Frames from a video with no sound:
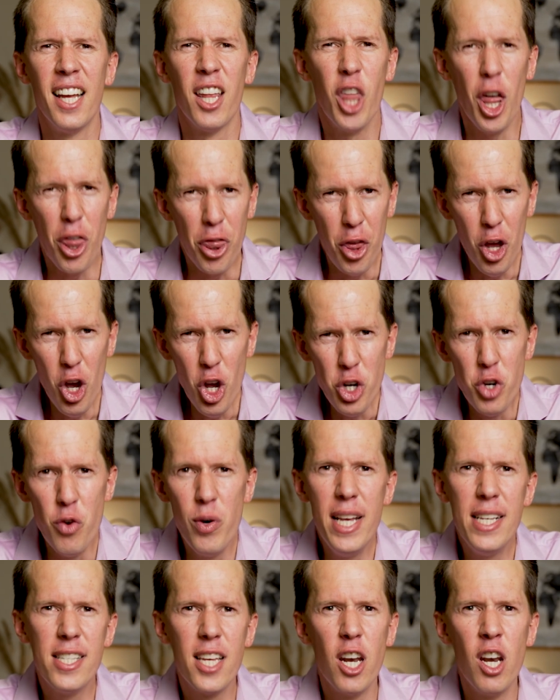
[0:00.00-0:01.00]
The third
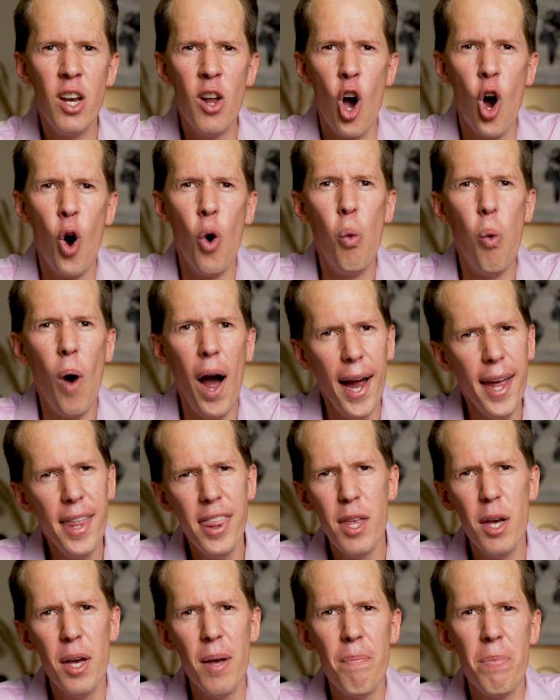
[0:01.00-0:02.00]
reason why
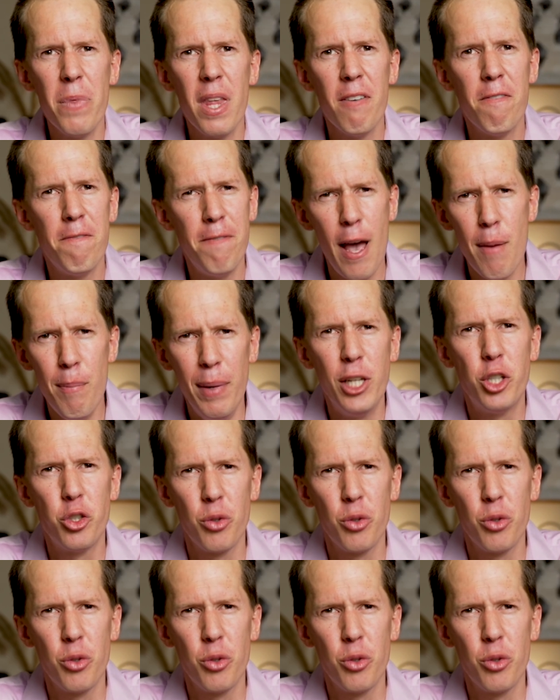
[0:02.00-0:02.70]
the family